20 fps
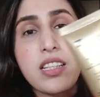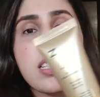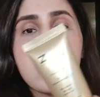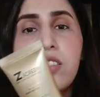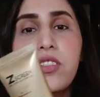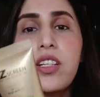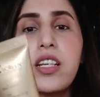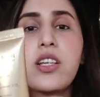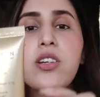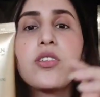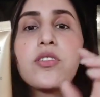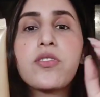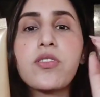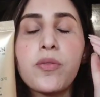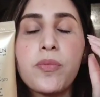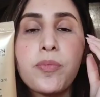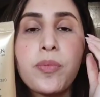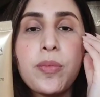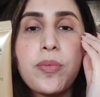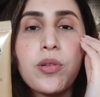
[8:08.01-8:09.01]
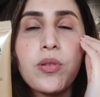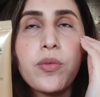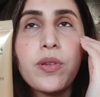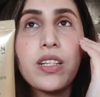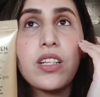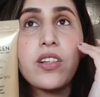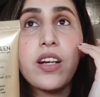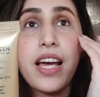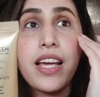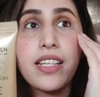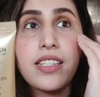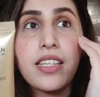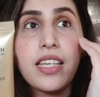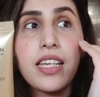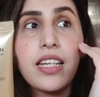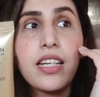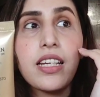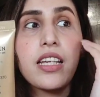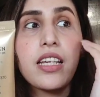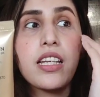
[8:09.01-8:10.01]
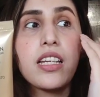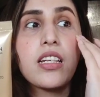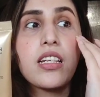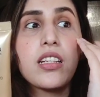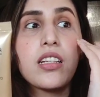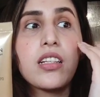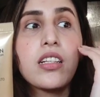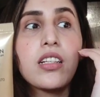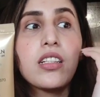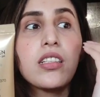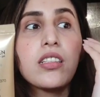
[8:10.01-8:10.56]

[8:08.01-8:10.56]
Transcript: this is really good for people with dry skin in